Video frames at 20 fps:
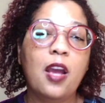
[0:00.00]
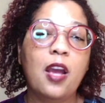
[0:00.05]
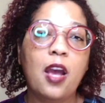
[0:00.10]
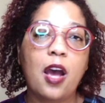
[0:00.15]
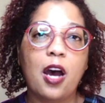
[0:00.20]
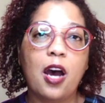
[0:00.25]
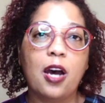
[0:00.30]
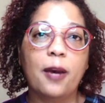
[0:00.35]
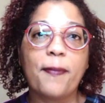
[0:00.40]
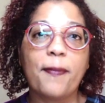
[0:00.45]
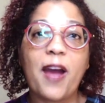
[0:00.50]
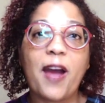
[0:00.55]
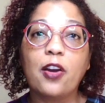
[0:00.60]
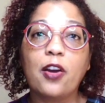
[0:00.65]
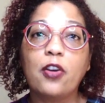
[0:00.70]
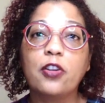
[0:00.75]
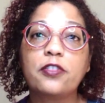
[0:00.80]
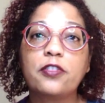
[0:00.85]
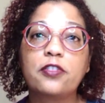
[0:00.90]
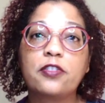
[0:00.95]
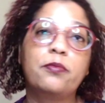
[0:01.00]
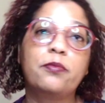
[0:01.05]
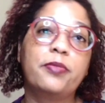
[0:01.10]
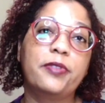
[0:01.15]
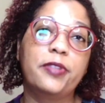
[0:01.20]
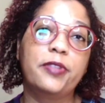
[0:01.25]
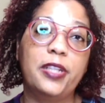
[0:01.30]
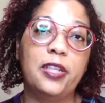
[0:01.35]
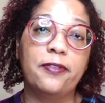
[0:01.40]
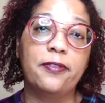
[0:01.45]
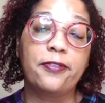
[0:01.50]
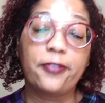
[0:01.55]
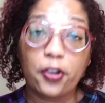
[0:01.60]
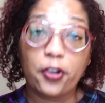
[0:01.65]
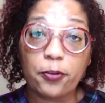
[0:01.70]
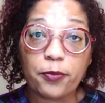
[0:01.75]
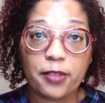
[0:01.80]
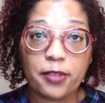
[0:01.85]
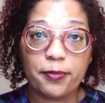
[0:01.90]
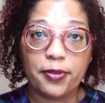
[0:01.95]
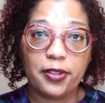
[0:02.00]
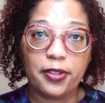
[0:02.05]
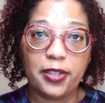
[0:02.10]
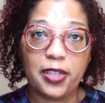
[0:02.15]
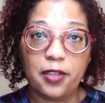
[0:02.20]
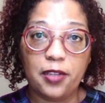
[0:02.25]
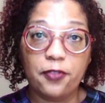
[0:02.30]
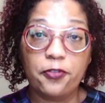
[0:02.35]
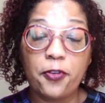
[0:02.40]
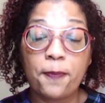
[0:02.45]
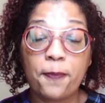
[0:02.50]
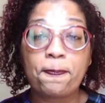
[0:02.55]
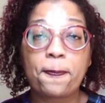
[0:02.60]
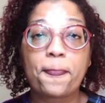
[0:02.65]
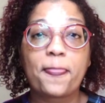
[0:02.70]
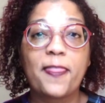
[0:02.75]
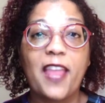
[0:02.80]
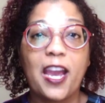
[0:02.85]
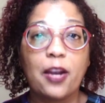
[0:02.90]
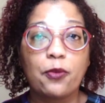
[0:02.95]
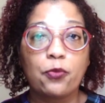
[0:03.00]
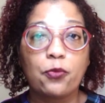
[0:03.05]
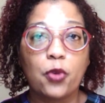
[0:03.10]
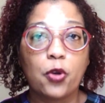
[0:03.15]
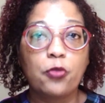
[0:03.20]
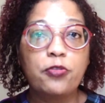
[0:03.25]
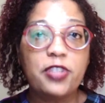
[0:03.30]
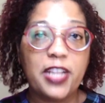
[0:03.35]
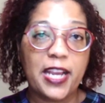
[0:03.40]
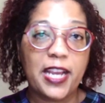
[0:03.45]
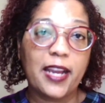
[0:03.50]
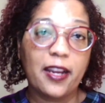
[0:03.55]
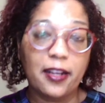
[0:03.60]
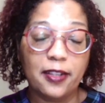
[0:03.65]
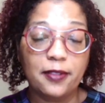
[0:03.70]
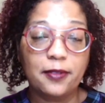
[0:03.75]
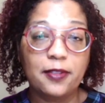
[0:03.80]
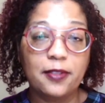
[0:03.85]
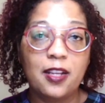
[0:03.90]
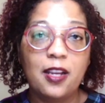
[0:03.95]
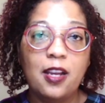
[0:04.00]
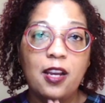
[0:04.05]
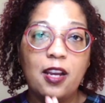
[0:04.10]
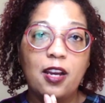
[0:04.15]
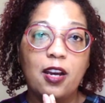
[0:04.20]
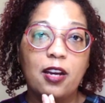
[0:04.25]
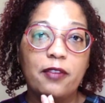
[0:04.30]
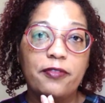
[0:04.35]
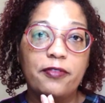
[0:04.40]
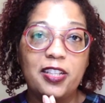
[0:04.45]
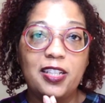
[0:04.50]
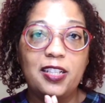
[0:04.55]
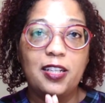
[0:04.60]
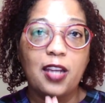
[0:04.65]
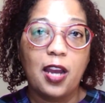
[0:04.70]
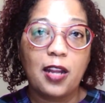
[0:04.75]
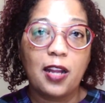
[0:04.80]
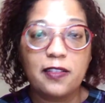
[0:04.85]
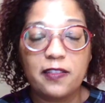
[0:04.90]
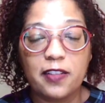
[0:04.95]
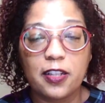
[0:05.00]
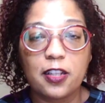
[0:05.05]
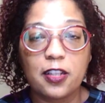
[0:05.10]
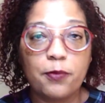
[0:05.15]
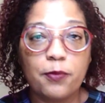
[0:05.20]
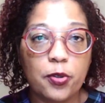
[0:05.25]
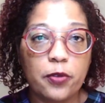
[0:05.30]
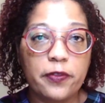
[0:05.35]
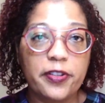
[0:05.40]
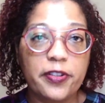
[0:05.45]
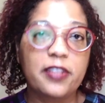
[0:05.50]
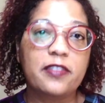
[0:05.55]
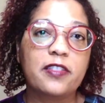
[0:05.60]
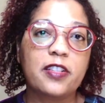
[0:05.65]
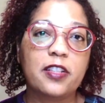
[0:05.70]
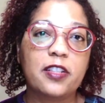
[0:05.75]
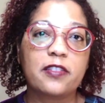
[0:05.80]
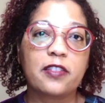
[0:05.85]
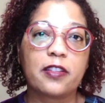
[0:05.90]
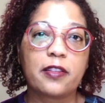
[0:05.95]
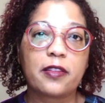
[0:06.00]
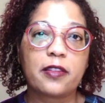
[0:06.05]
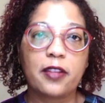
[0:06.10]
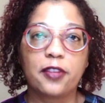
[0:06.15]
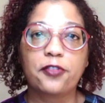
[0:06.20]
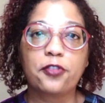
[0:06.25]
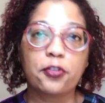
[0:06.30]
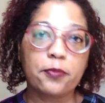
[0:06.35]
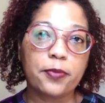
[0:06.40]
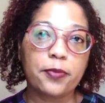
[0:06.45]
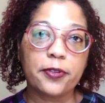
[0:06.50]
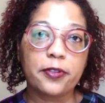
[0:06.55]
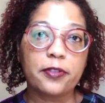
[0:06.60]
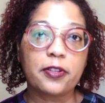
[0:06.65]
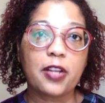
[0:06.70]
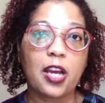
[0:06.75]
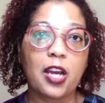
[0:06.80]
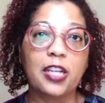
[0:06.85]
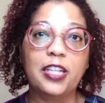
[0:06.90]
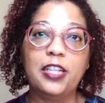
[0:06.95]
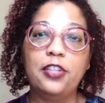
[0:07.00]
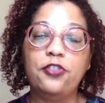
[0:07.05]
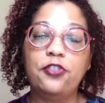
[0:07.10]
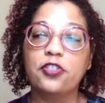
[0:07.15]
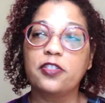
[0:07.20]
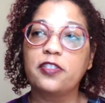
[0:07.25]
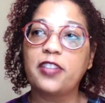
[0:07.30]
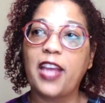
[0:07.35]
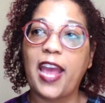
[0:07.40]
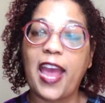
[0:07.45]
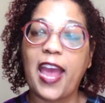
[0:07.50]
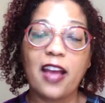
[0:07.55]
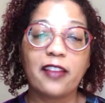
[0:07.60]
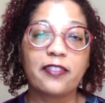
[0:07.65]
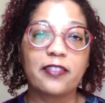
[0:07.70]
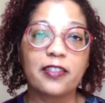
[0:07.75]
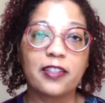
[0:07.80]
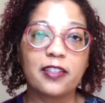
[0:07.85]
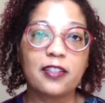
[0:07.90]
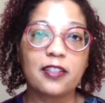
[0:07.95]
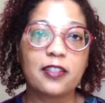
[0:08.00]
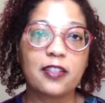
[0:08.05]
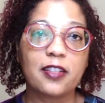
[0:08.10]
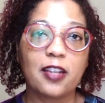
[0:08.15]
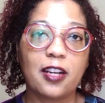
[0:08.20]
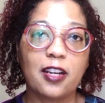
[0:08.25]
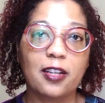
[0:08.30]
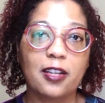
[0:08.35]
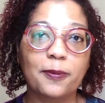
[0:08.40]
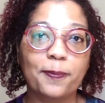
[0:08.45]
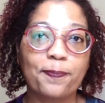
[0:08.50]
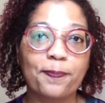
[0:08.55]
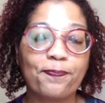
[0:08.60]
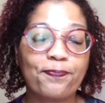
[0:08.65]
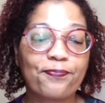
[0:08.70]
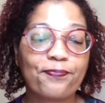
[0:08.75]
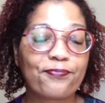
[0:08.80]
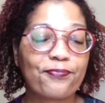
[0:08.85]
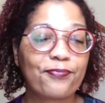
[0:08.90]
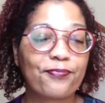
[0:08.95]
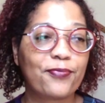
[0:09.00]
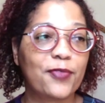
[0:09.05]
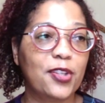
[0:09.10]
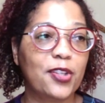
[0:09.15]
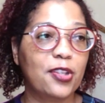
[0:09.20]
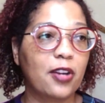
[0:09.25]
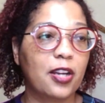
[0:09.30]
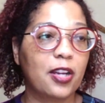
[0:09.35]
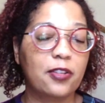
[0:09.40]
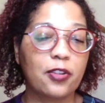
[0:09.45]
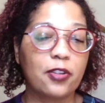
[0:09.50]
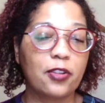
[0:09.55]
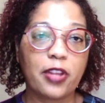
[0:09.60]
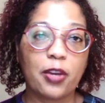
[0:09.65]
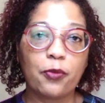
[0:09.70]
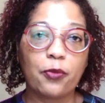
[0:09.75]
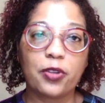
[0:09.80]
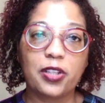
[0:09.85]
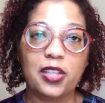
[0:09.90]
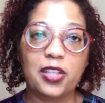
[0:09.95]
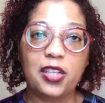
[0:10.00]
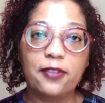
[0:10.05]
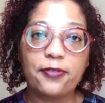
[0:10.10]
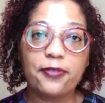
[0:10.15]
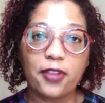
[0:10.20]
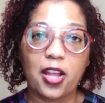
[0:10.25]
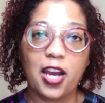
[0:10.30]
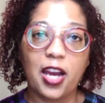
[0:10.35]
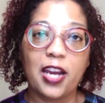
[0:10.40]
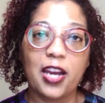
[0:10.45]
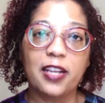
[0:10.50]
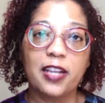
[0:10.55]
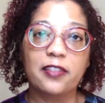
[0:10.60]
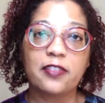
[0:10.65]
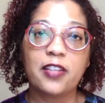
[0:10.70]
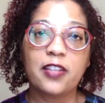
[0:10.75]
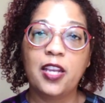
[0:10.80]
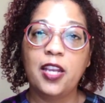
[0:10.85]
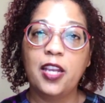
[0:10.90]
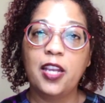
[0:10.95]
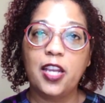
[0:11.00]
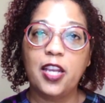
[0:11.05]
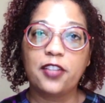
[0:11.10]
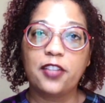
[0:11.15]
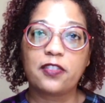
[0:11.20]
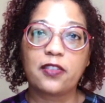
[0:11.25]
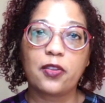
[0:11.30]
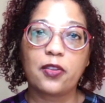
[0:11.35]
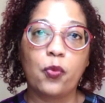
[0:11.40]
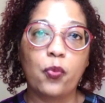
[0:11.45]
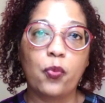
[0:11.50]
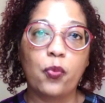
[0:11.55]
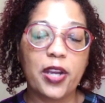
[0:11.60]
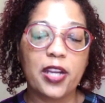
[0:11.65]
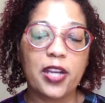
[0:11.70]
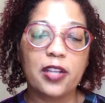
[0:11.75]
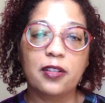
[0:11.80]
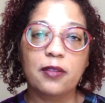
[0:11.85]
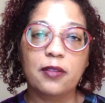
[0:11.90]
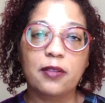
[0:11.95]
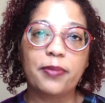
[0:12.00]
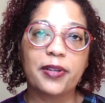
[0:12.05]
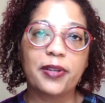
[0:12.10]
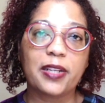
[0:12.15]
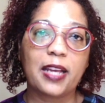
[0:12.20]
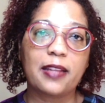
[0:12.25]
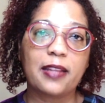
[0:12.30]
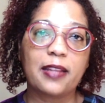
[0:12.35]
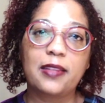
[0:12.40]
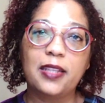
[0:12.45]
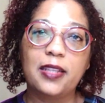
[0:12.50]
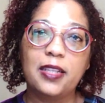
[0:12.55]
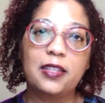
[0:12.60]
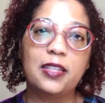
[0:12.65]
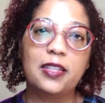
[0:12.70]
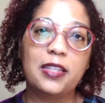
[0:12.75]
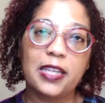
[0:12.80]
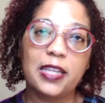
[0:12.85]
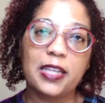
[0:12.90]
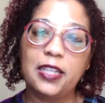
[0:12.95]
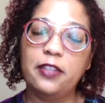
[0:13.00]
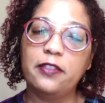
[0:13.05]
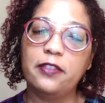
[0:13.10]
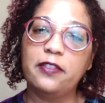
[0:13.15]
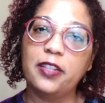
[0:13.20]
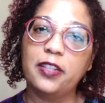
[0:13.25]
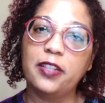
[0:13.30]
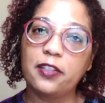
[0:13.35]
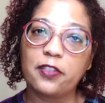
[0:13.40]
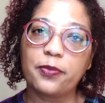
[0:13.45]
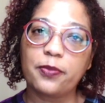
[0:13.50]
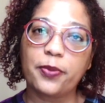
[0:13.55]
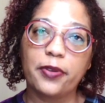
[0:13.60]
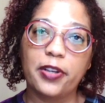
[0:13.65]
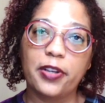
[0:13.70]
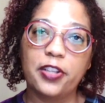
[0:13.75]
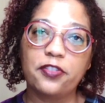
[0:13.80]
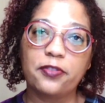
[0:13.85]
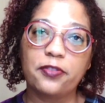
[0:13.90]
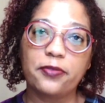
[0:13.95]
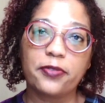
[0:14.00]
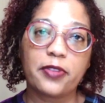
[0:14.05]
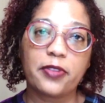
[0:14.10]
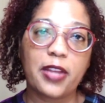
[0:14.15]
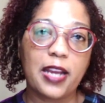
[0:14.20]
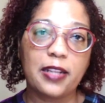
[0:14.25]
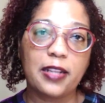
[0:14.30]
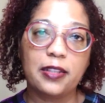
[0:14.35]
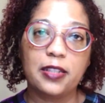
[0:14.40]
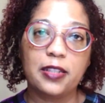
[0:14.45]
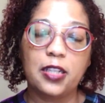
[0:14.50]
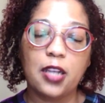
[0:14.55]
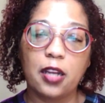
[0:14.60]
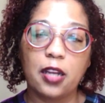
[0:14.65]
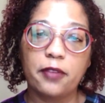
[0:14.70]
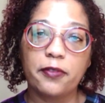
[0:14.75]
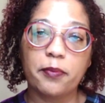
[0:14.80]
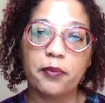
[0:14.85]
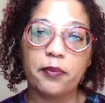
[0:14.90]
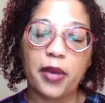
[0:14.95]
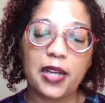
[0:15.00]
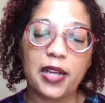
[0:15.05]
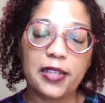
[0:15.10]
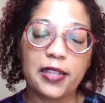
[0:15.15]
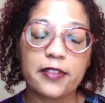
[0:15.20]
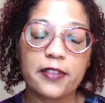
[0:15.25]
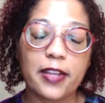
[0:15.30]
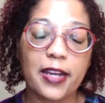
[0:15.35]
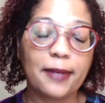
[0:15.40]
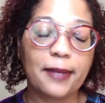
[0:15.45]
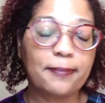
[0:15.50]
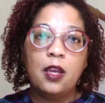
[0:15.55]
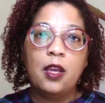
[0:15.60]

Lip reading: I also firmly believe, that Rodan of the Godzilla movies is a Thunderbird. He just has it. I know that when he flies, it's the wind, but I think that he's the inspiration for that, and he kind of embodies that.